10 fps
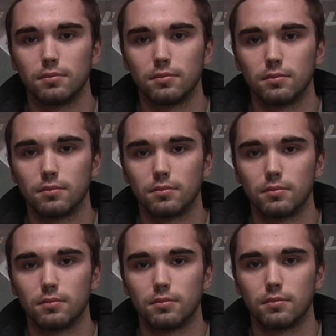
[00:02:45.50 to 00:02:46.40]

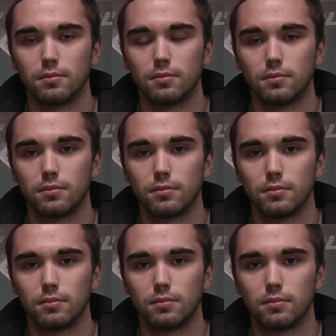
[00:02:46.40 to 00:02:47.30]

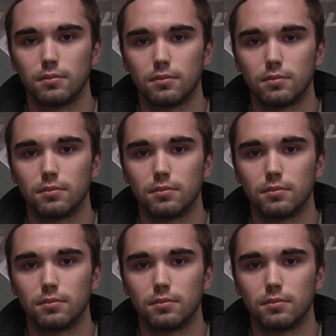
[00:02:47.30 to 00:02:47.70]
(not speaking)